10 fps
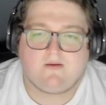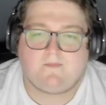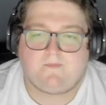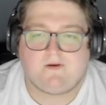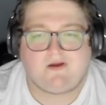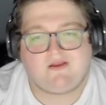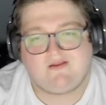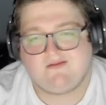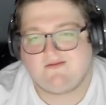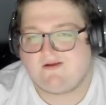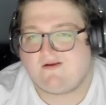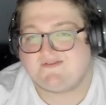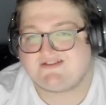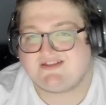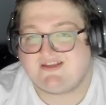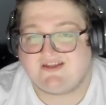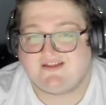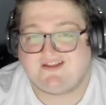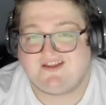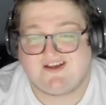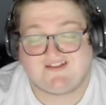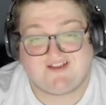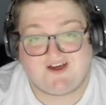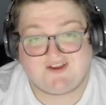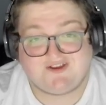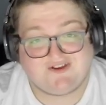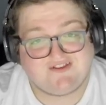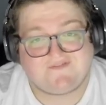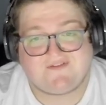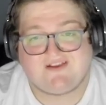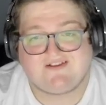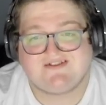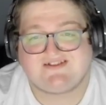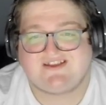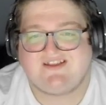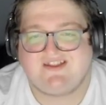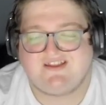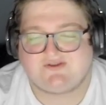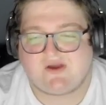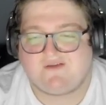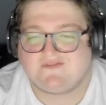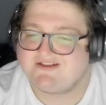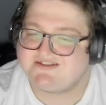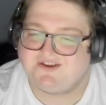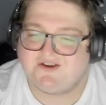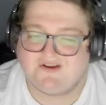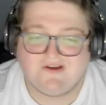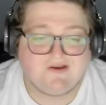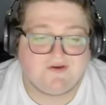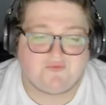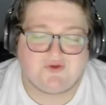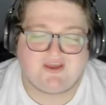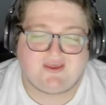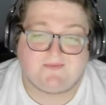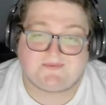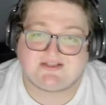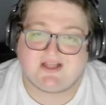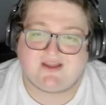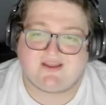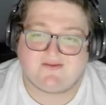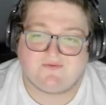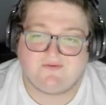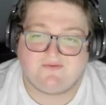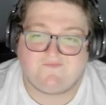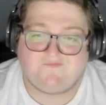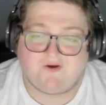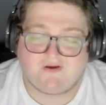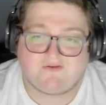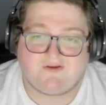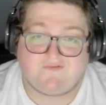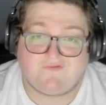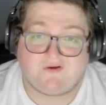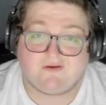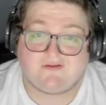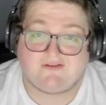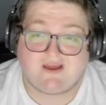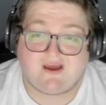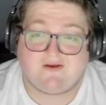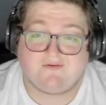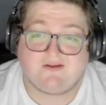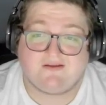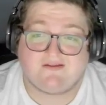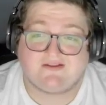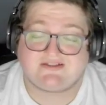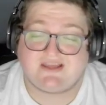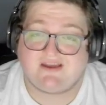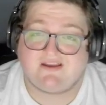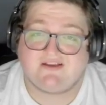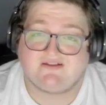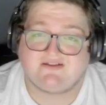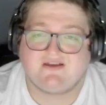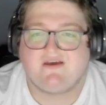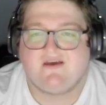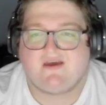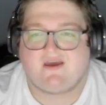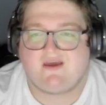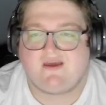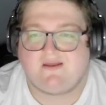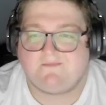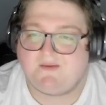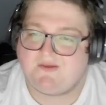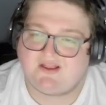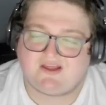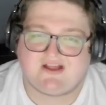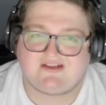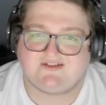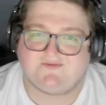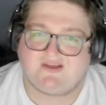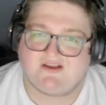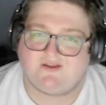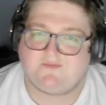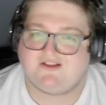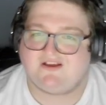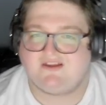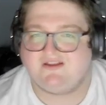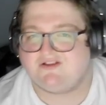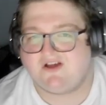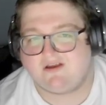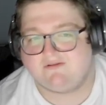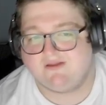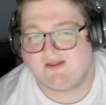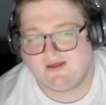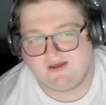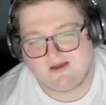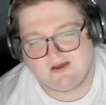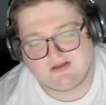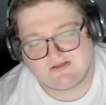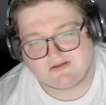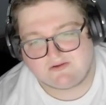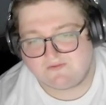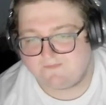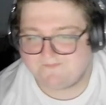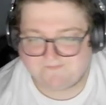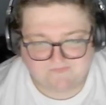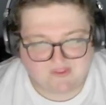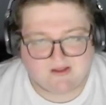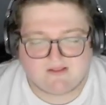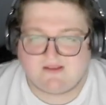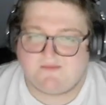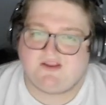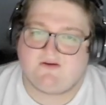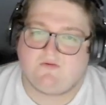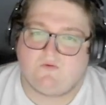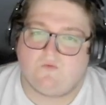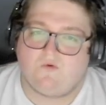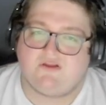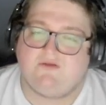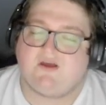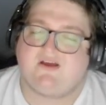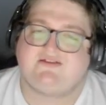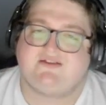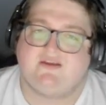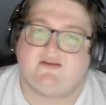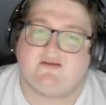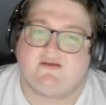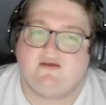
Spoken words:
but obviously a lot of good defenders in the draft this year. We keep sliding farther and farther down the standings, and maybe like last year we get a little bit lucky in the lottery. So let me know what you guys think.